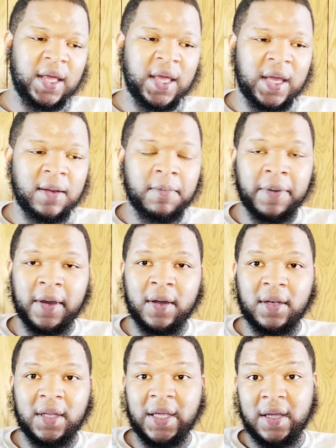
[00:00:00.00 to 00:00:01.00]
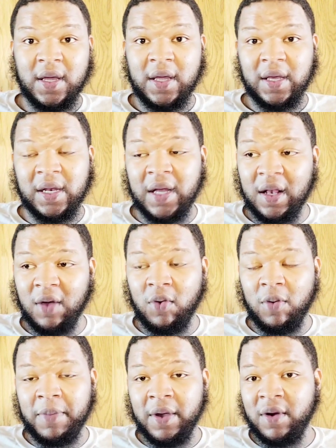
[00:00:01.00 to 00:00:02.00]
And apparently, Canelo
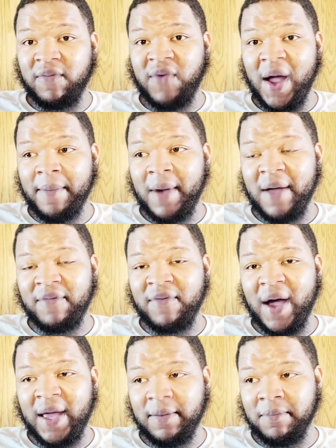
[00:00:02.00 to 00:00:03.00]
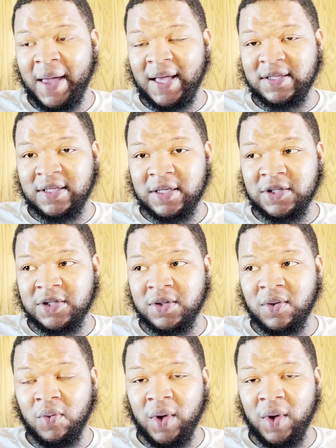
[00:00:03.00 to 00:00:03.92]
will be on a fight-by-fight -fight basis